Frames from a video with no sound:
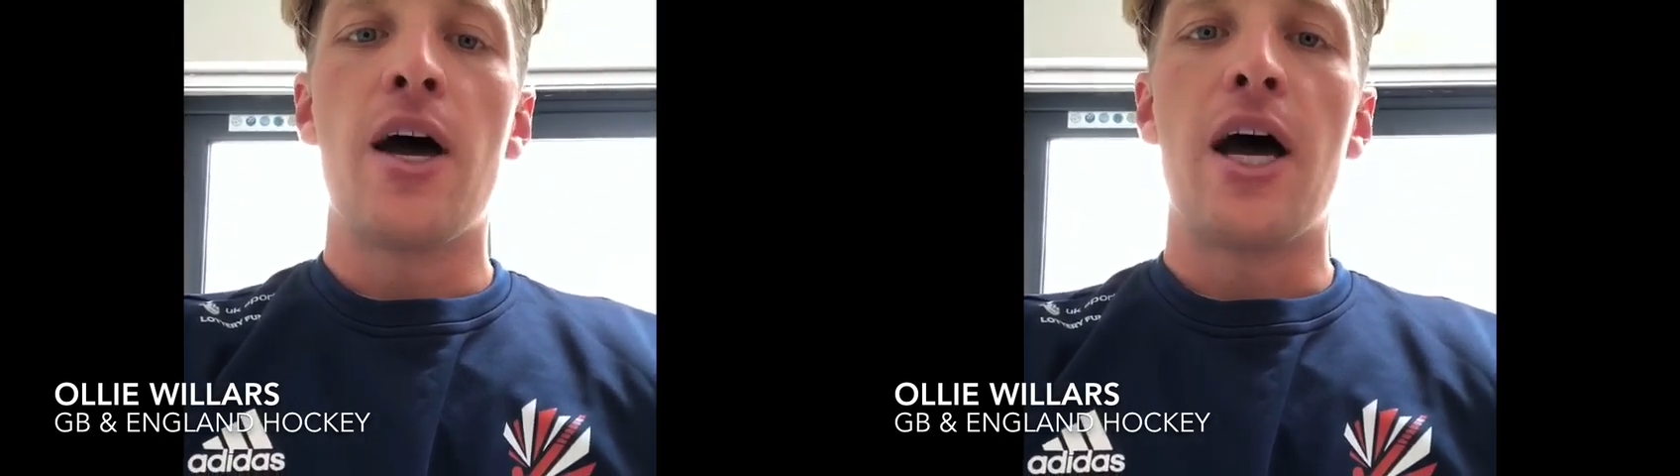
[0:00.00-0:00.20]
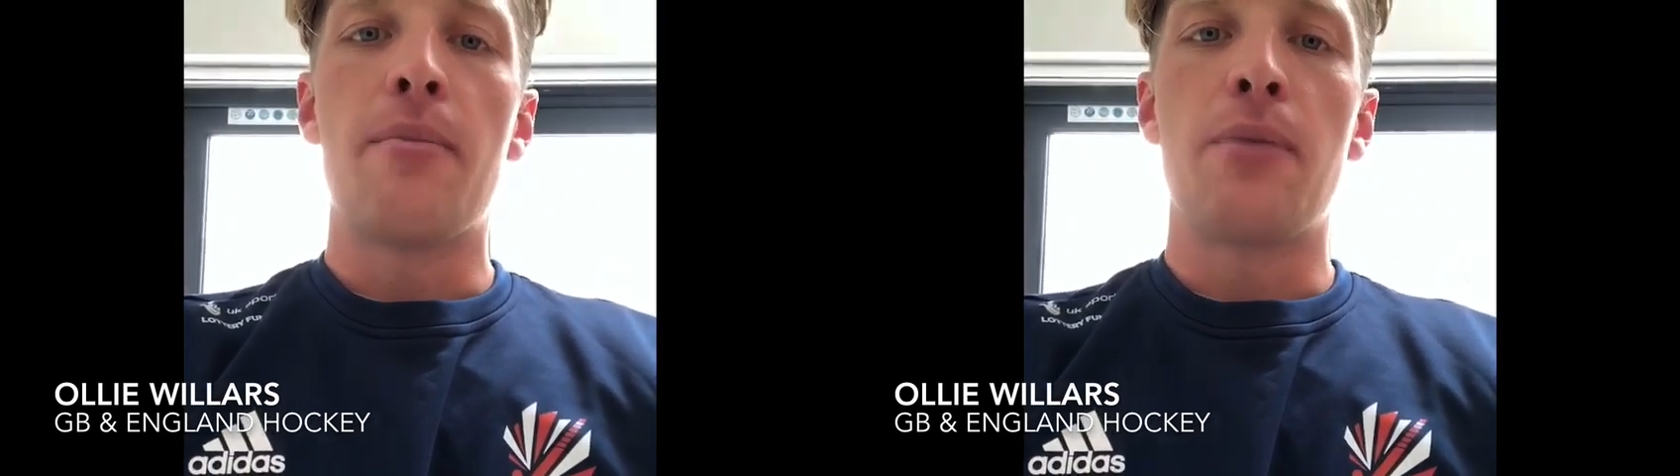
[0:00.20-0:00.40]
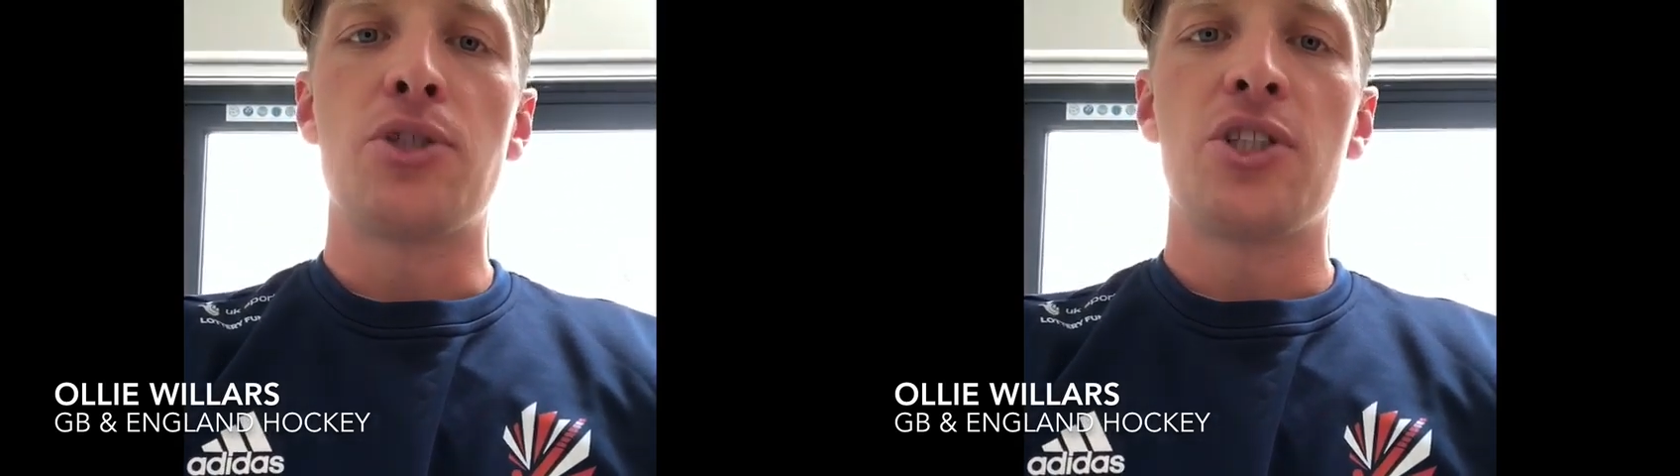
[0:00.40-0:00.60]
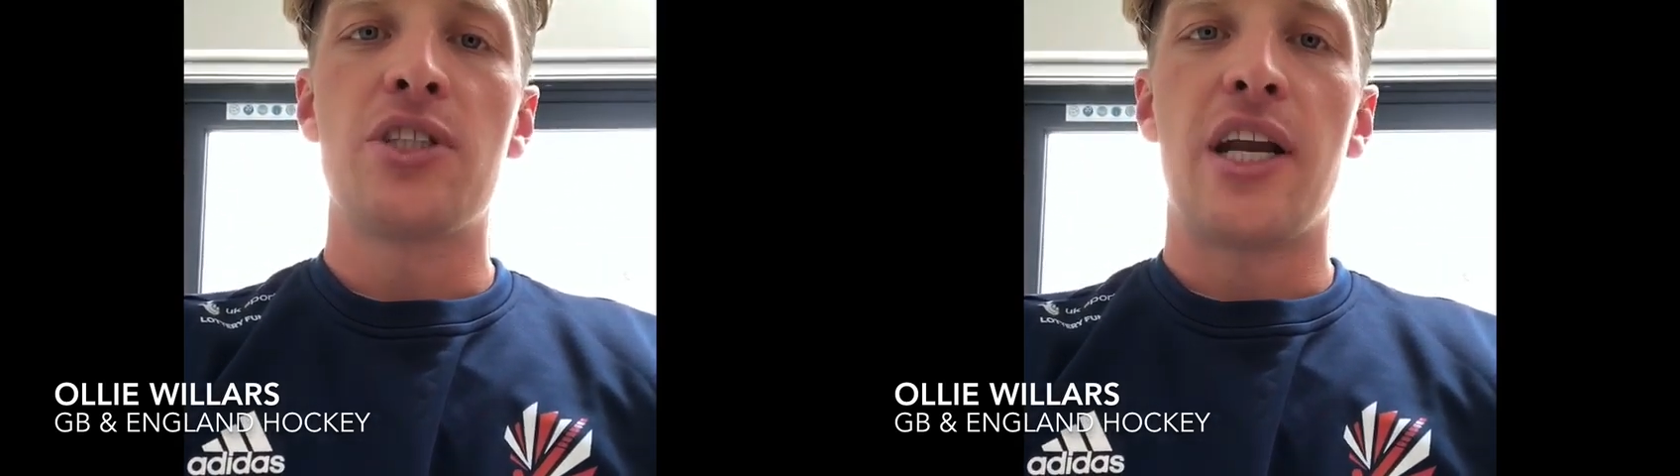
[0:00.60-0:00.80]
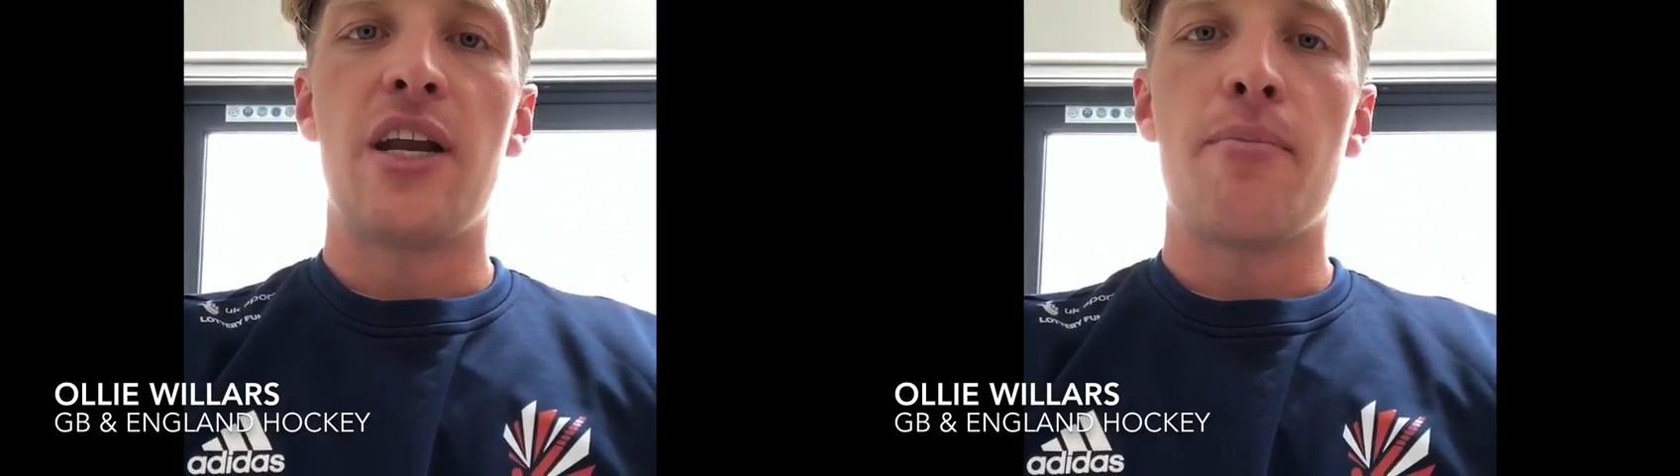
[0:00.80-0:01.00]
I'm just
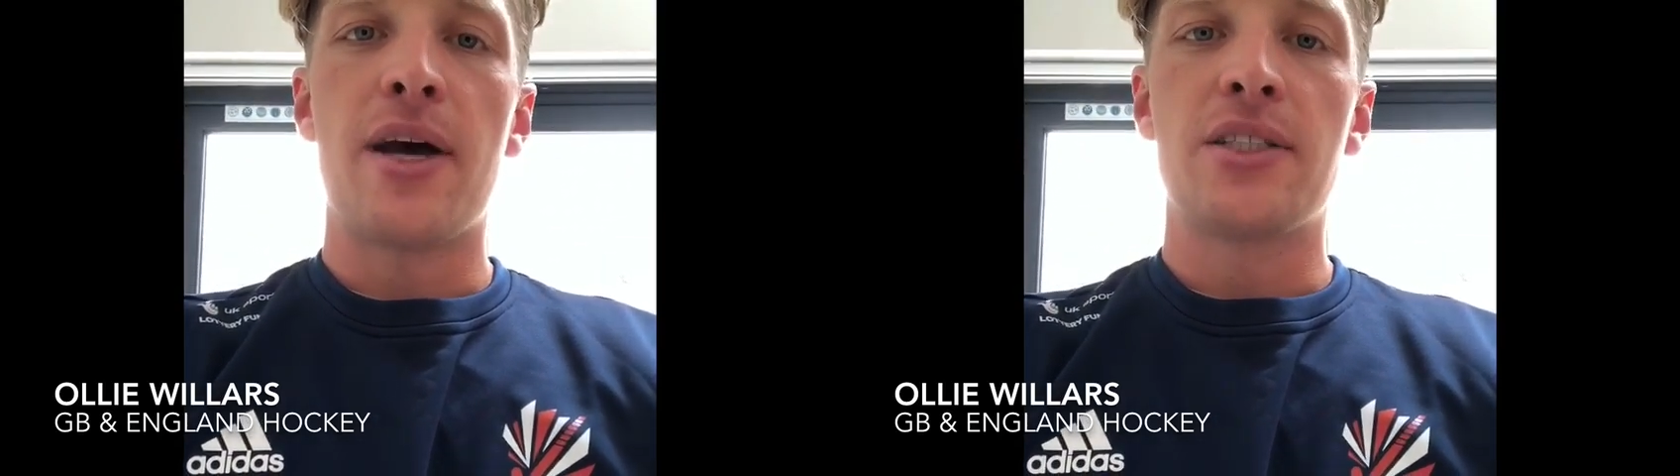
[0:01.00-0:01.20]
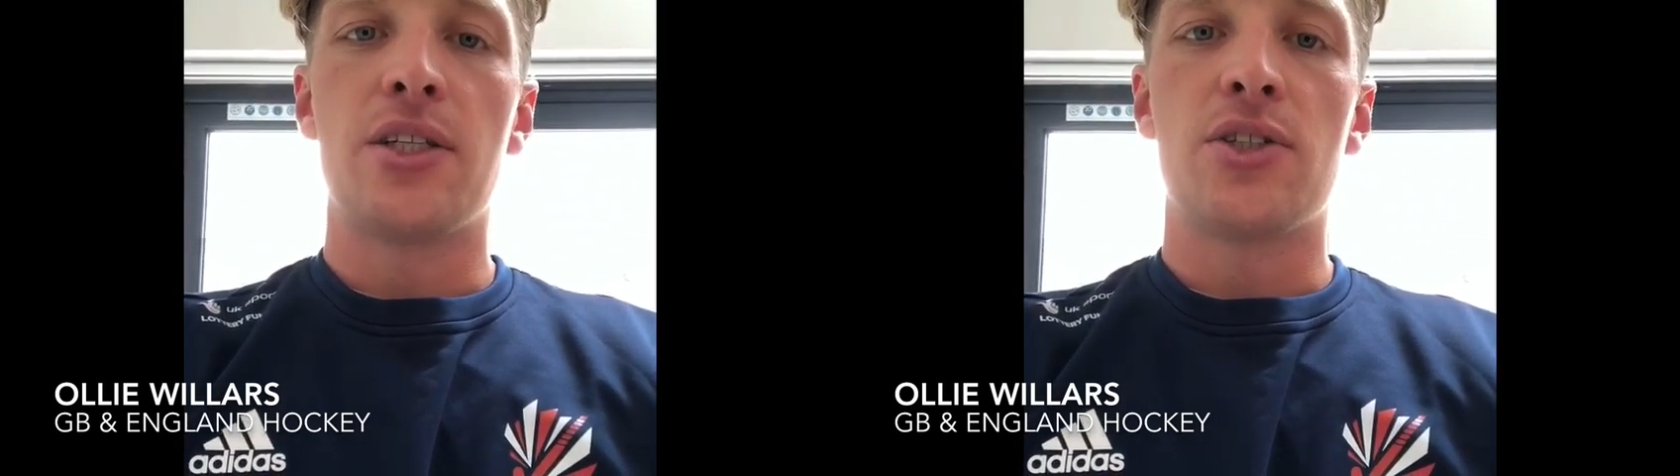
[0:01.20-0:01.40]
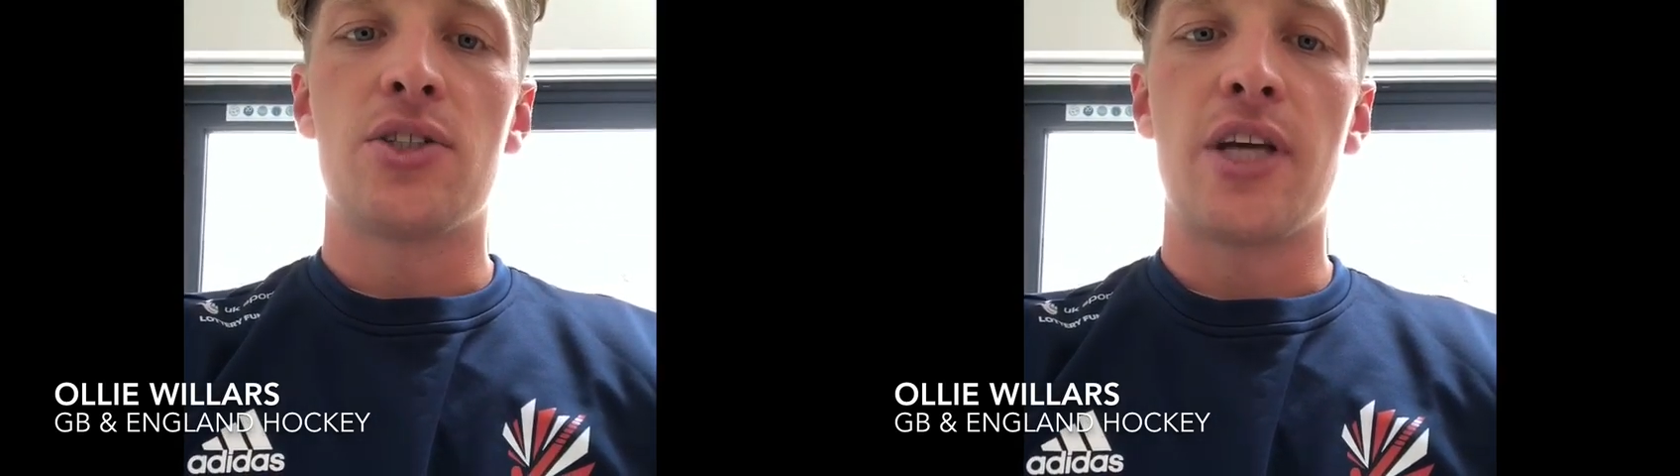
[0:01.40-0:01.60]
sending a message